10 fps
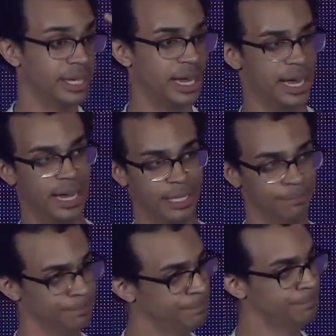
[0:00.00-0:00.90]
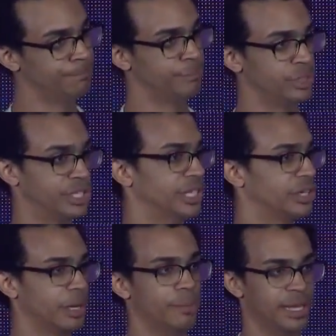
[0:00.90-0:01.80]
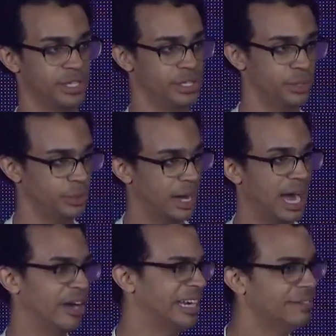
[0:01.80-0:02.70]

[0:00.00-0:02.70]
uh, still commit to hiring?